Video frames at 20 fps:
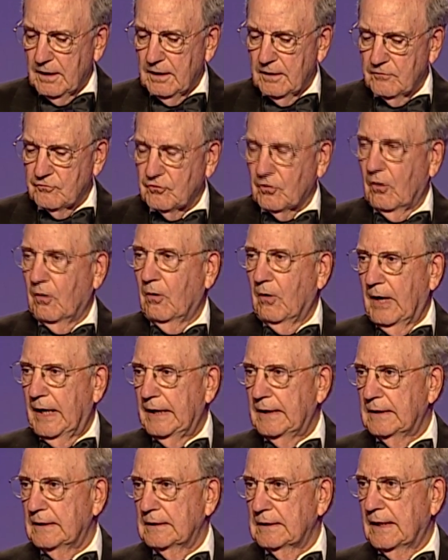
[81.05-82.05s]
So
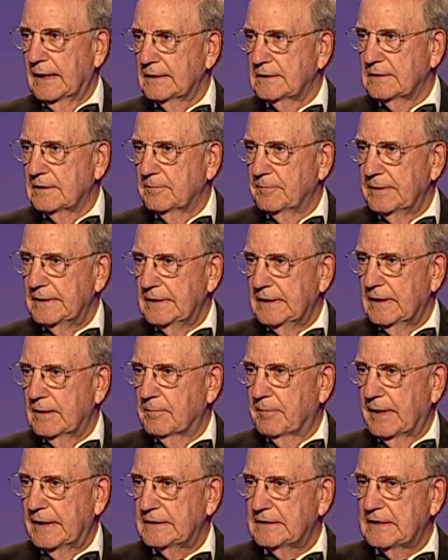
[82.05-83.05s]
I like to begin
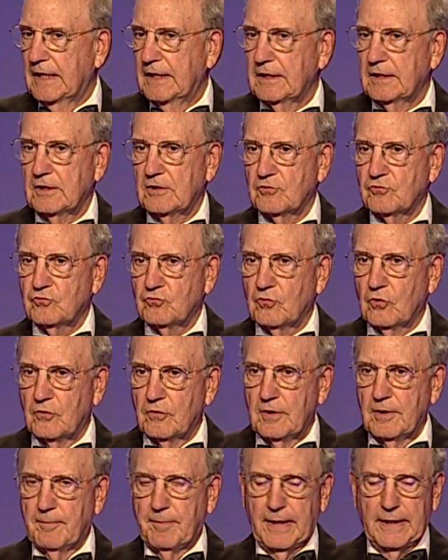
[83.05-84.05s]
by telling a
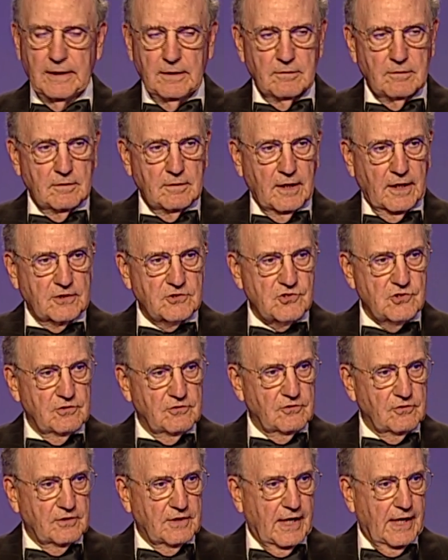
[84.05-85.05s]
story about
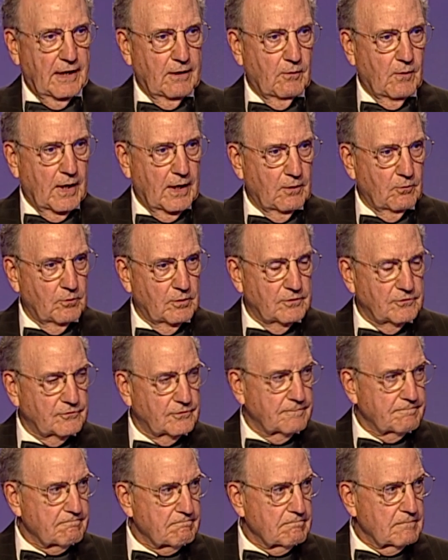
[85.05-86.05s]
introductions and how I was
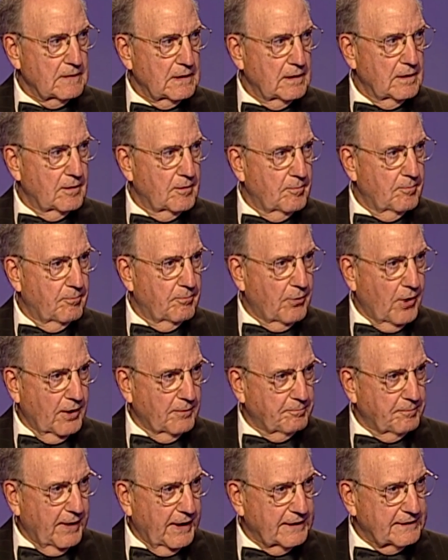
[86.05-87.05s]

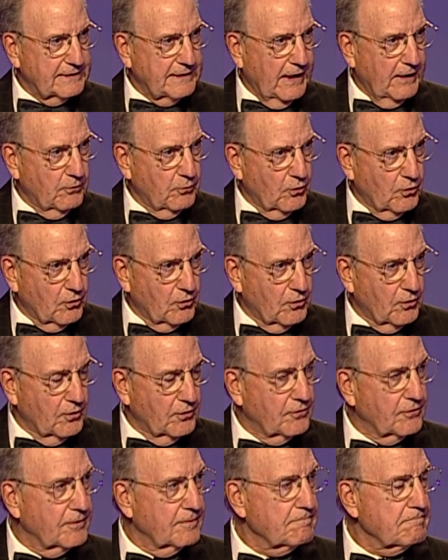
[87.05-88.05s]
brought back down to
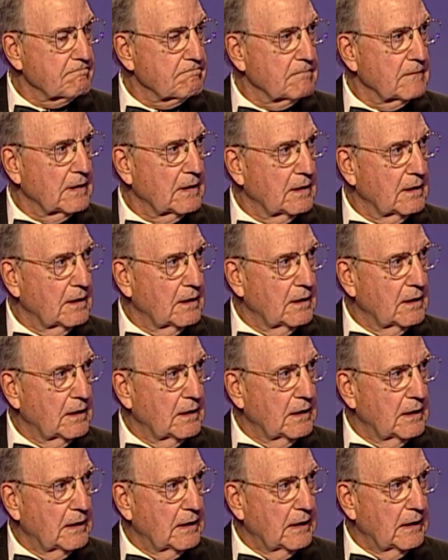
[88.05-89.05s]
earth.
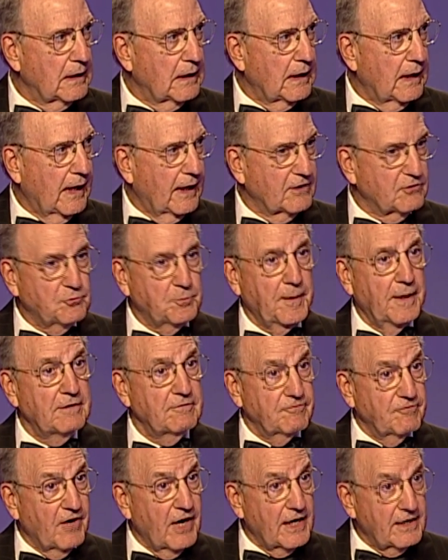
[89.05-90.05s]
I spent
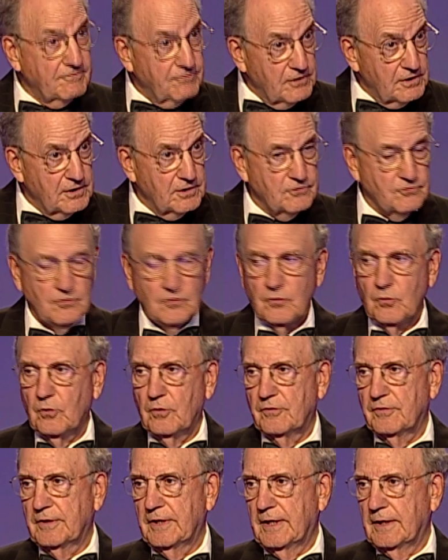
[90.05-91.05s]
5 years in
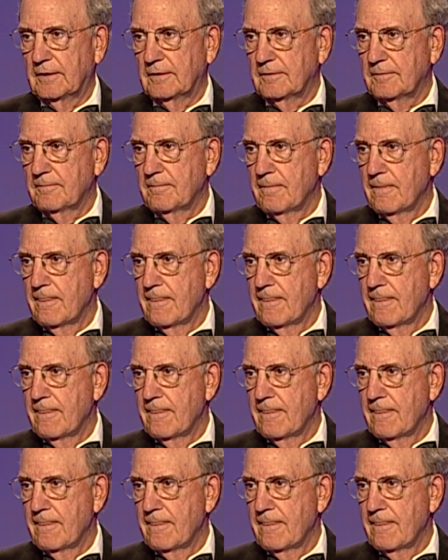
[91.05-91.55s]
Northern Ireland.